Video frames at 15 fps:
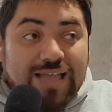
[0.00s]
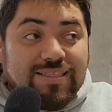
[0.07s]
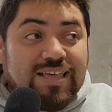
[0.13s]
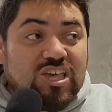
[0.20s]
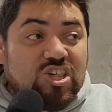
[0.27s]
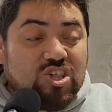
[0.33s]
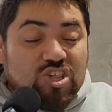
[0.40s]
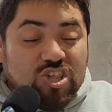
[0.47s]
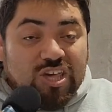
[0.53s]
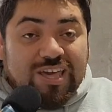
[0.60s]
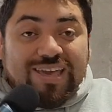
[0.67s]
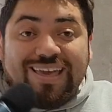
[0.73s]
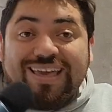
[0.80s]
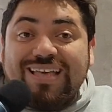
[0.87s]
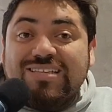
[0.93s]
and that
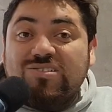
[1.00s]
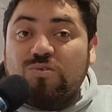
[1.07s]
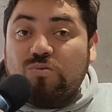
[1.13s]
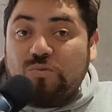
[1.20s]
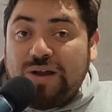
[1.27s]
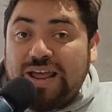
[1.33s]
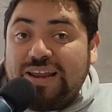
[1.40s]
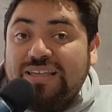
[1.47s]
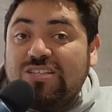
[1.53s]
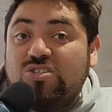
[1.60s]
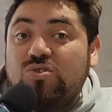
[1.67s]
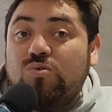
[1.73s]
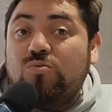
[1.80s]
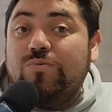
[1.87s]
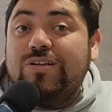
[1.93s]
she is ready
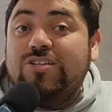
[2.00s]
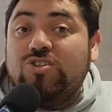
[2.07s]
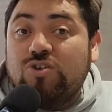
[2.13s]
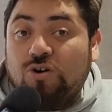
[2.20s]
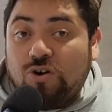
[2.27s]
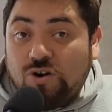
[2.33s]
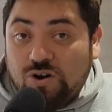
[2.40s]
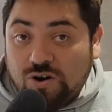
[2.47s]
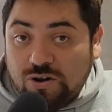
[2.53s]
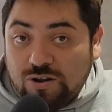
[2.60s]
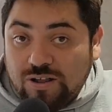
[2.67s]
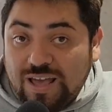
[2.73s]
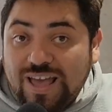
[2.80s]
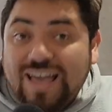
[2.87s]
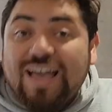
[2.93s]
to
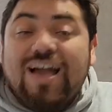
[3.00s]
return.